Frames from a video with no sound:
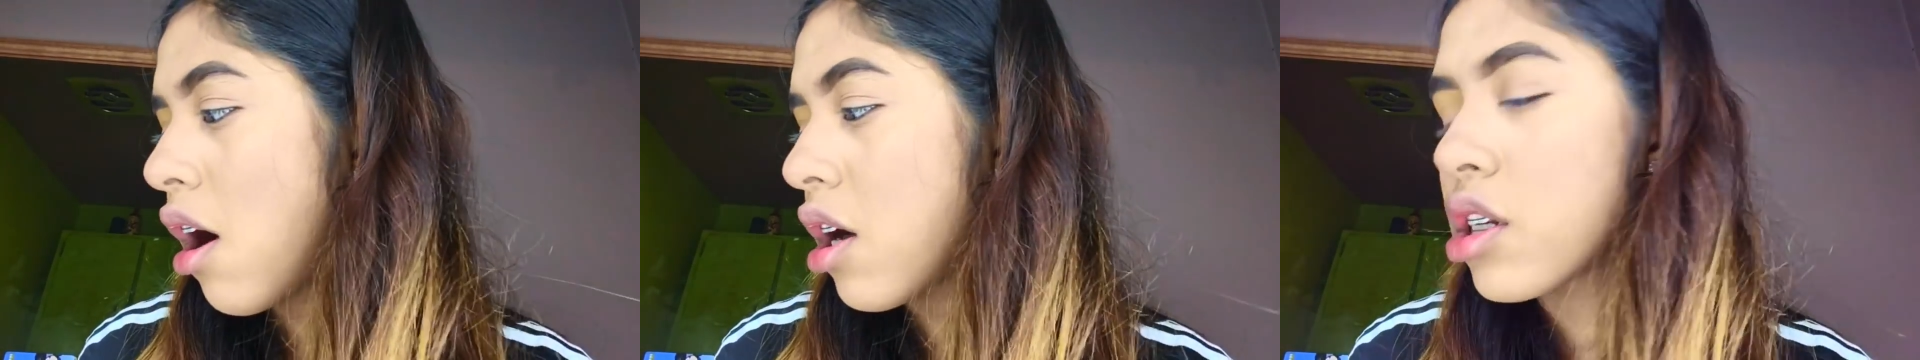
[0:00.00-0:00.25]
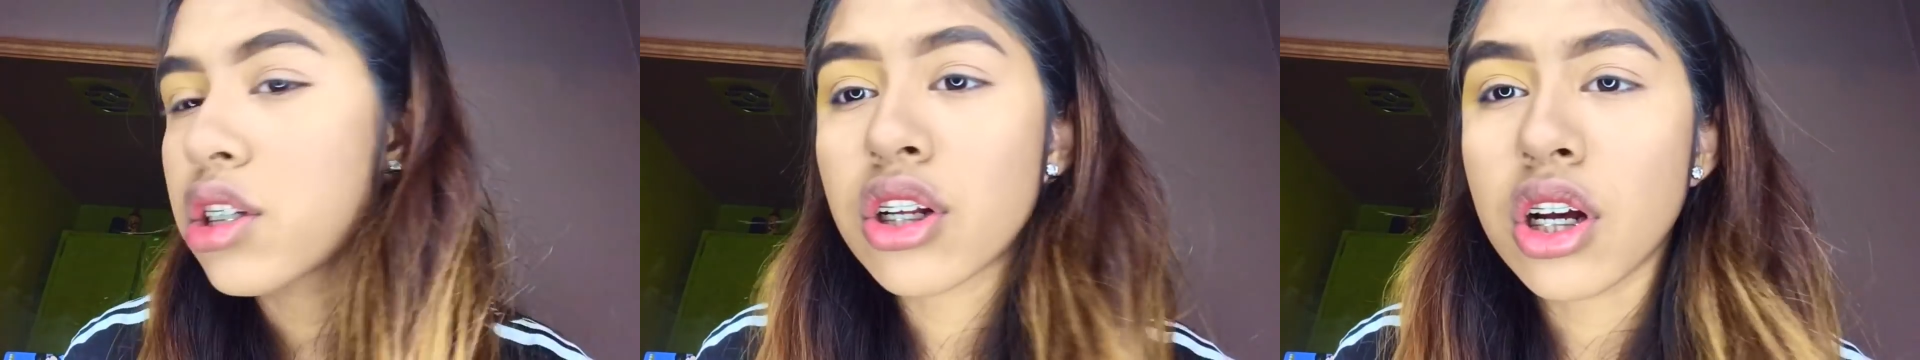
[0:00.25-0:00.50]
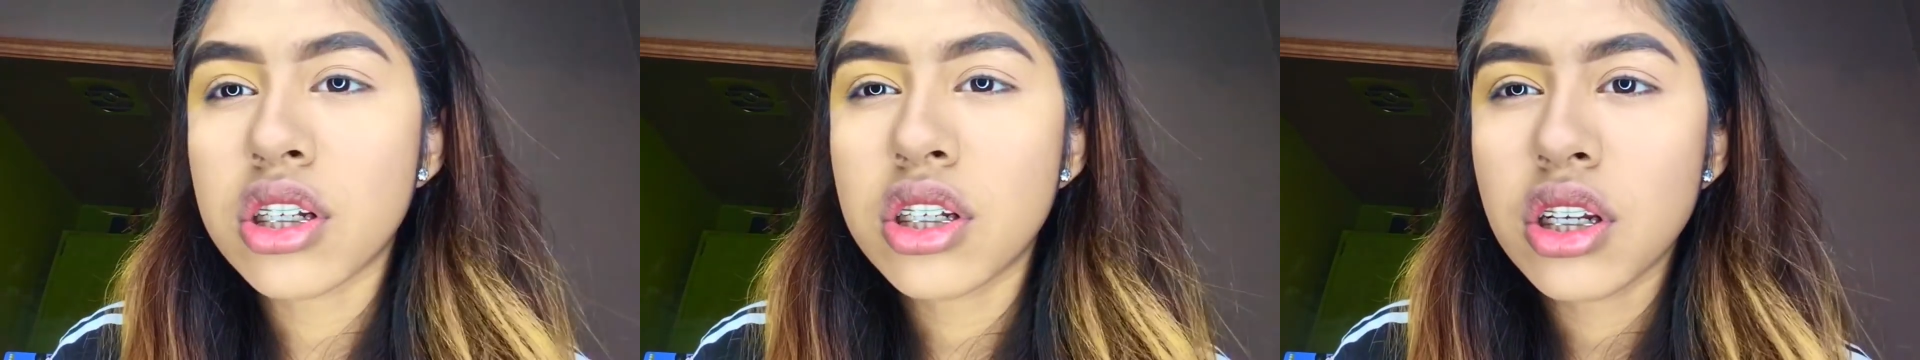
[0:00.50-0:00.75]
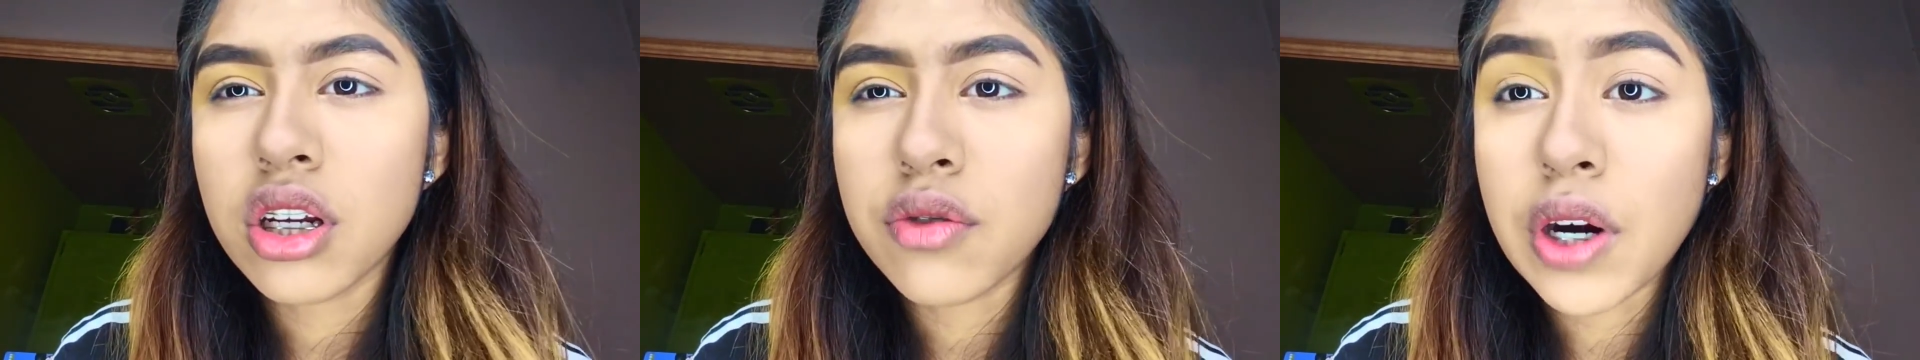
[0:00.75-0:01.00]

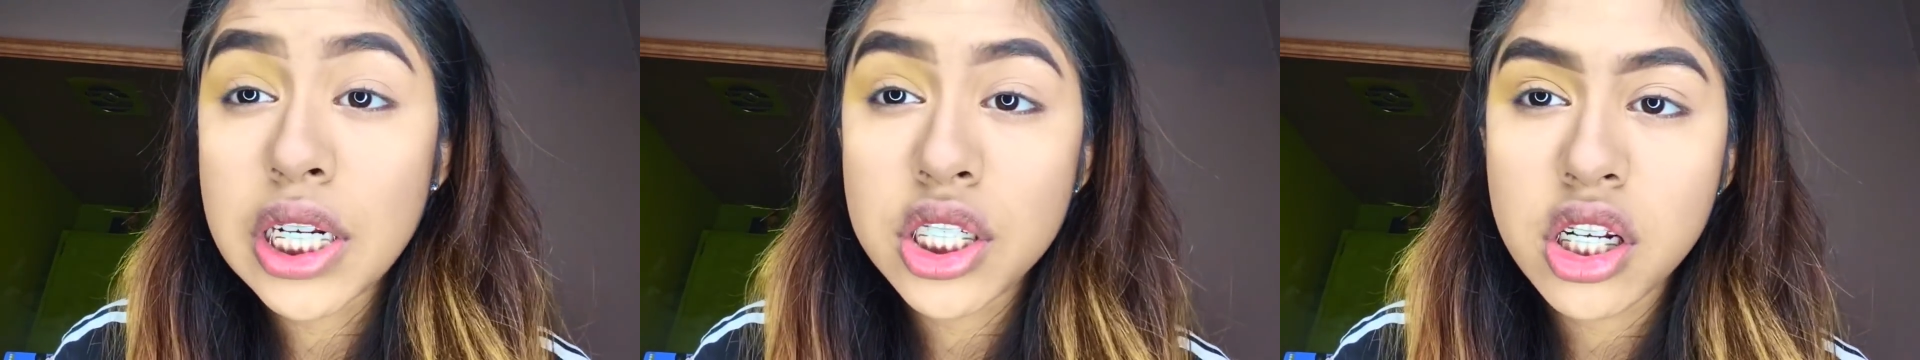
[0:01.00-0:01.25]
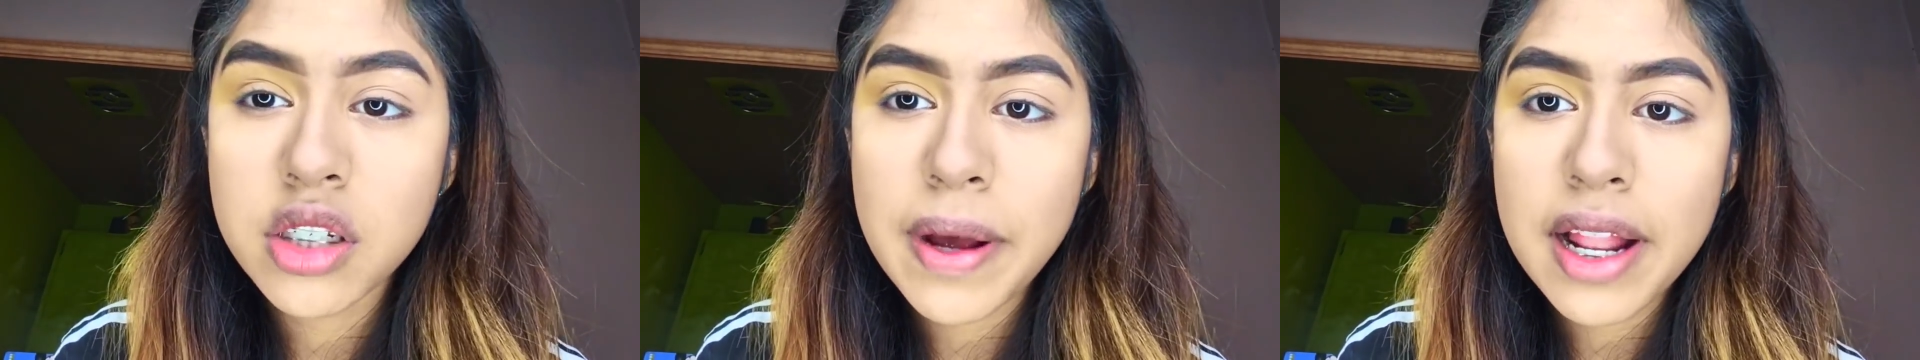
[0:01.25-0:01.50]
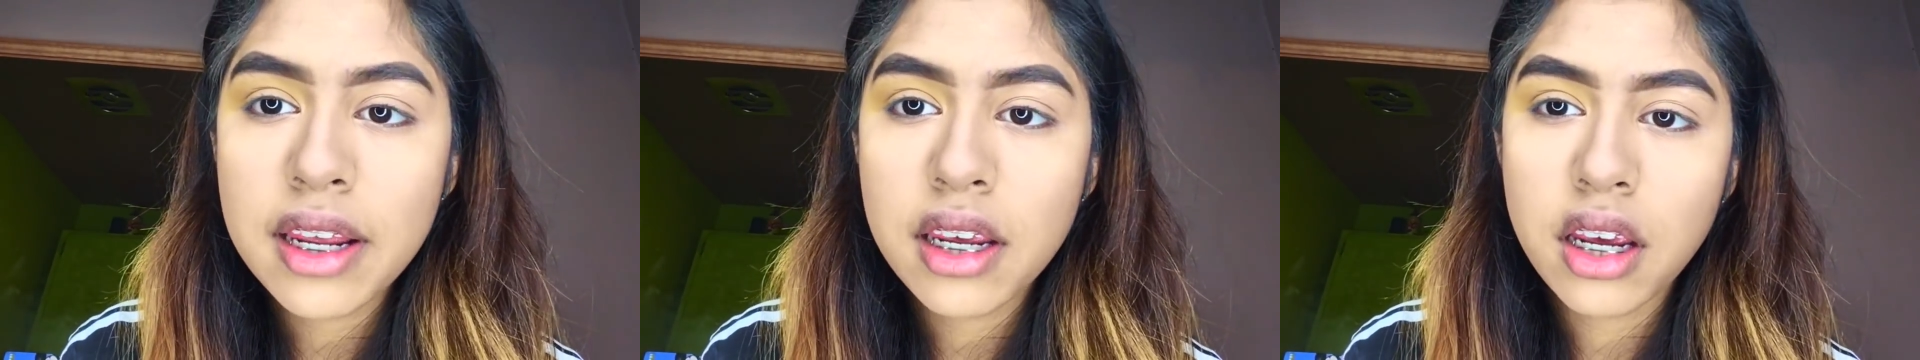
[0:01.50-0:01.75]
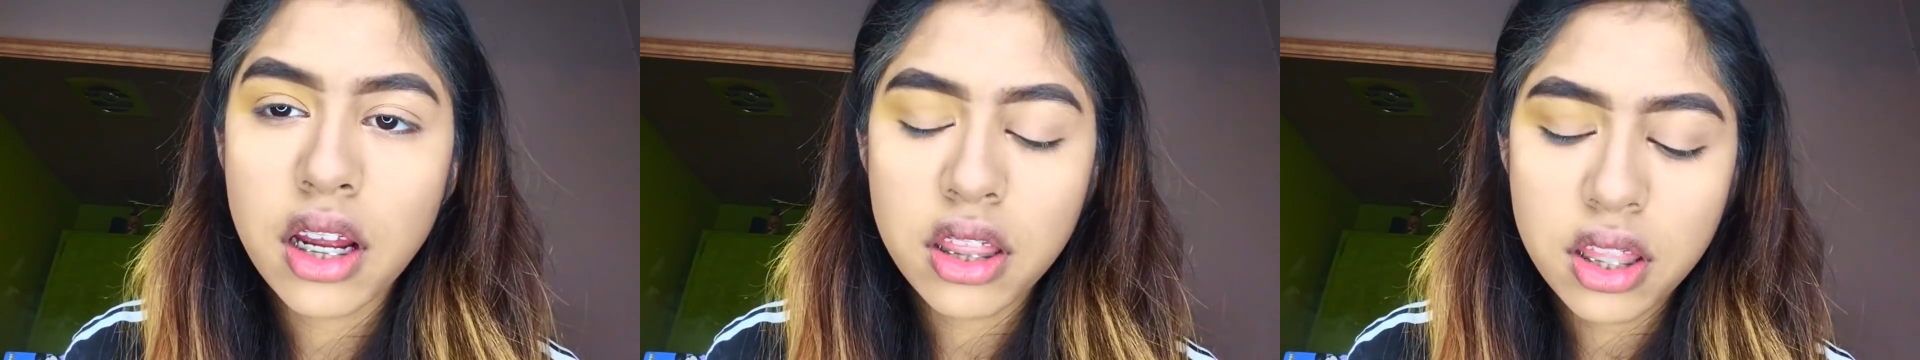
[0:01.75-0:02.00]
Anastasia Renaissance palette
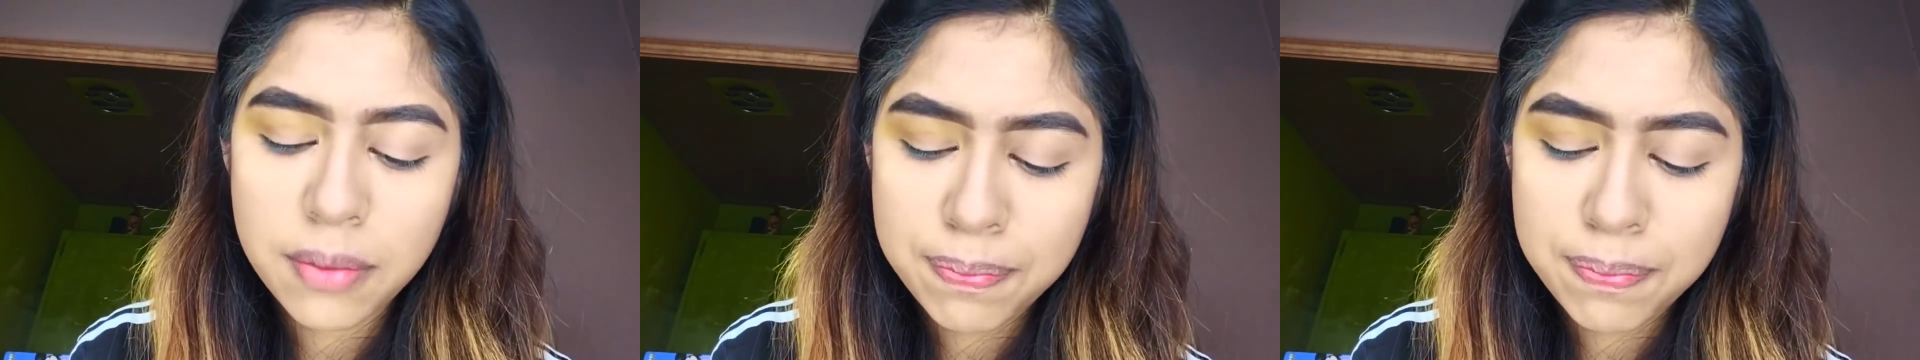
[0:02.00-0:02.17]
and got